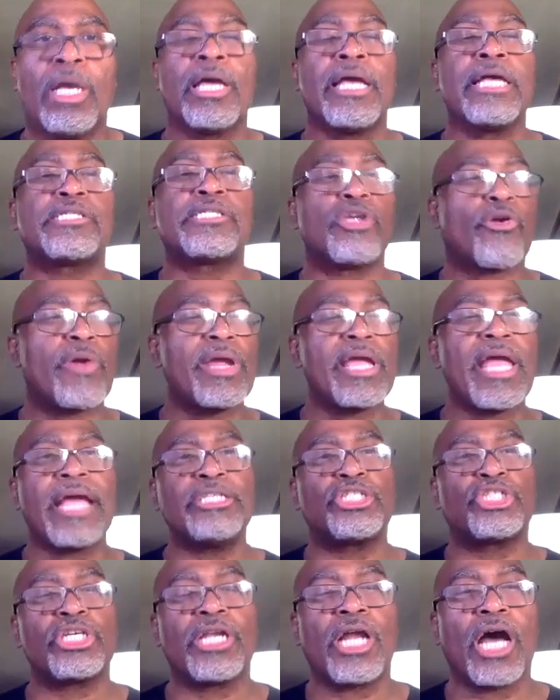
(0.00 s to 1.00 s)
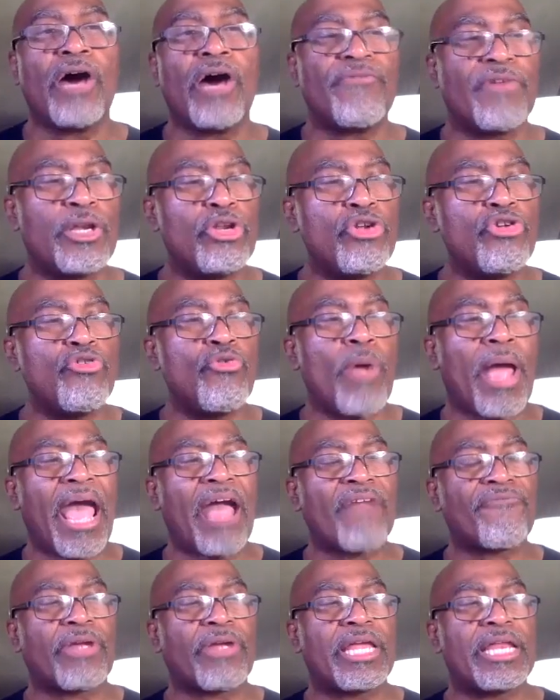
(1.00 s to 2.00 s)
It's the creation of a new
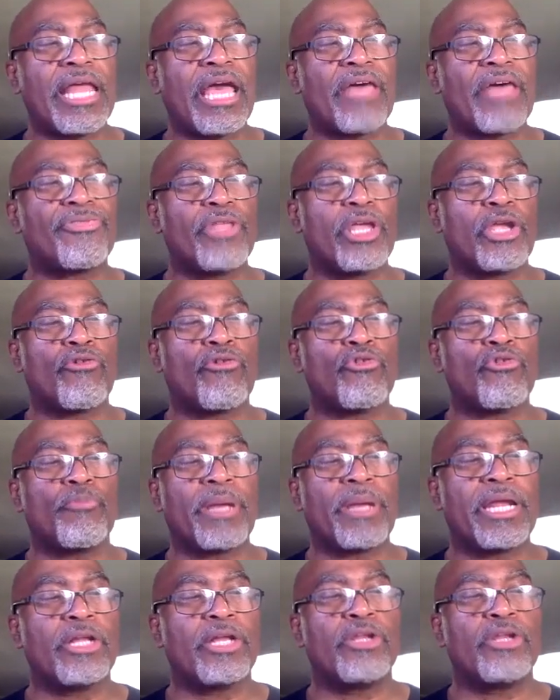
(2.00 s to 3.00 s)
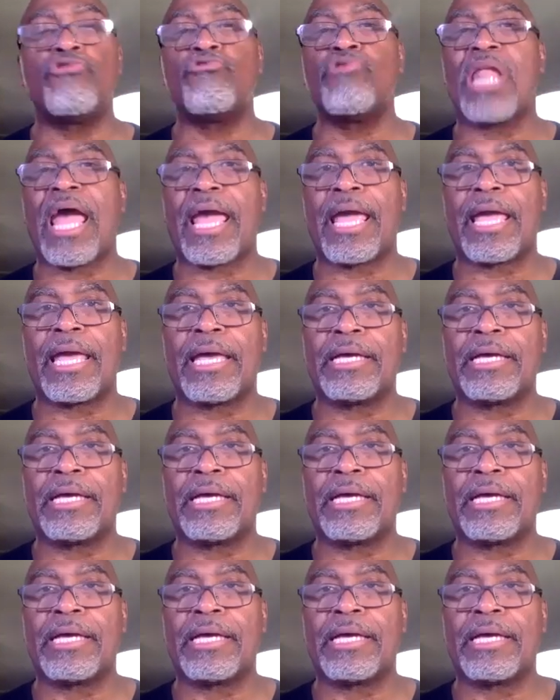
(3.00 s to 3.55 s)
African ethnic group in a new land.